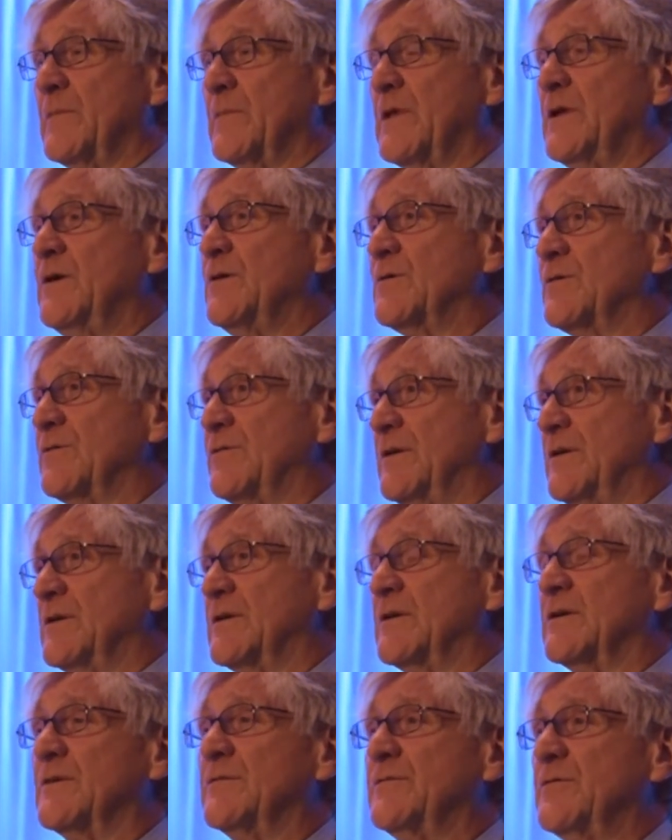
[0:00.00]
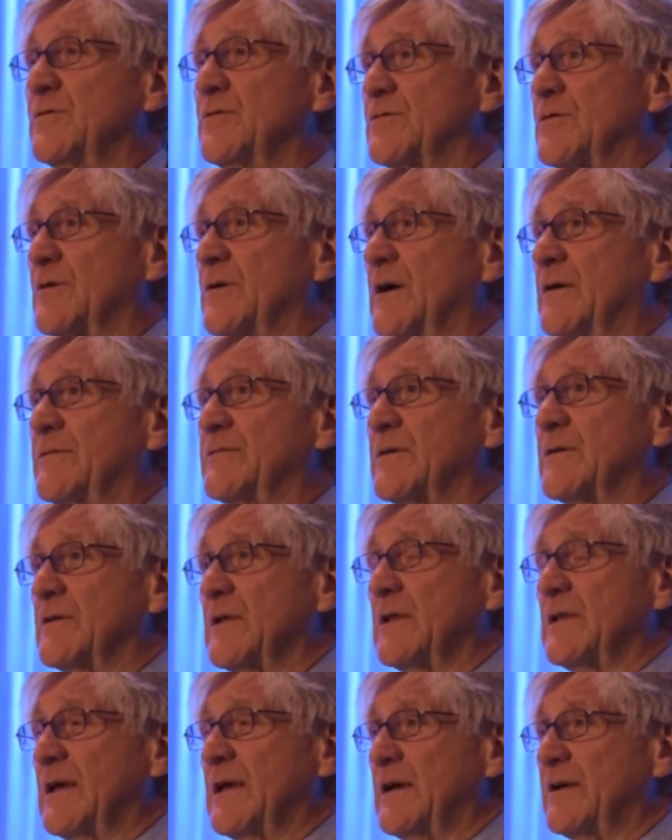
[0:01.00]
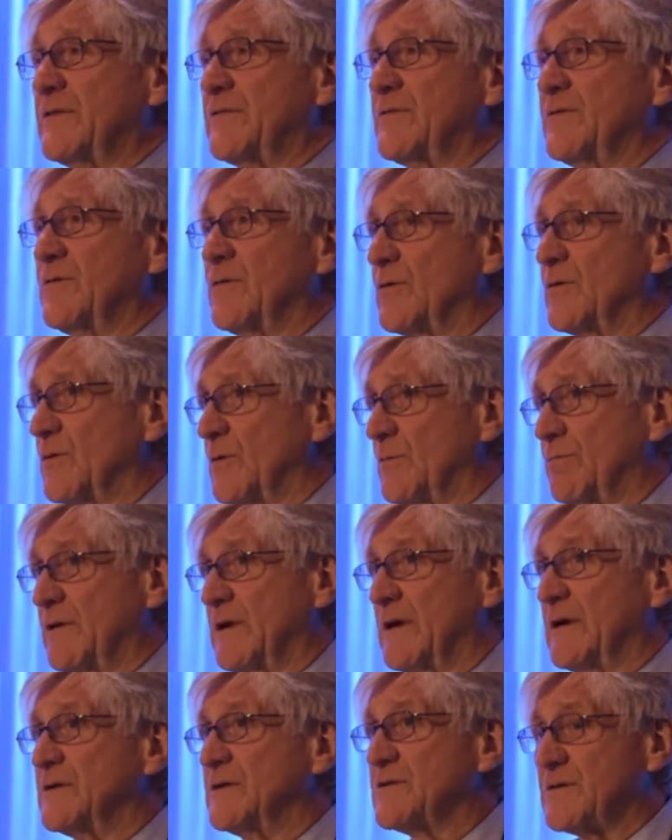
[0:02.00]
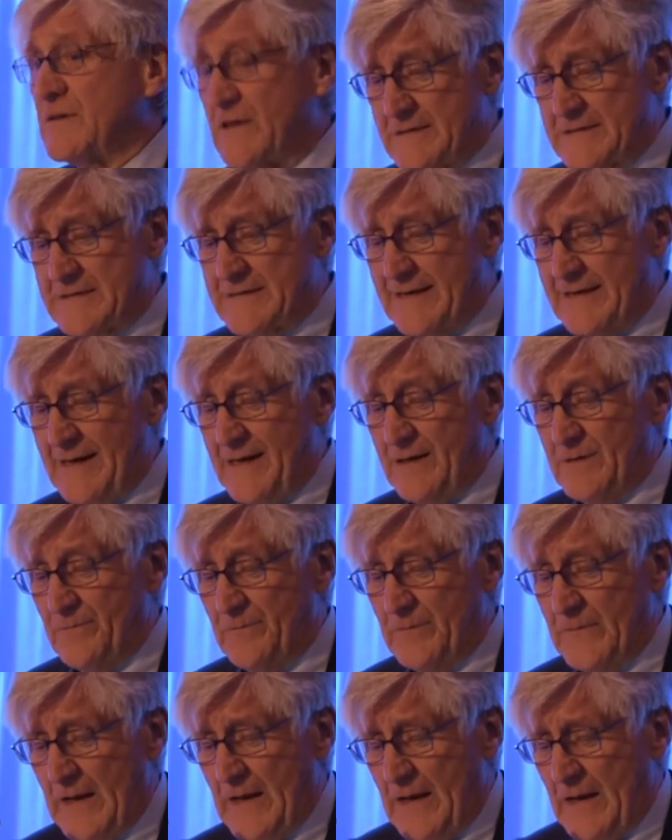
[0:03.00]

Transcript: years into the future after the last nuclear plant shuts down.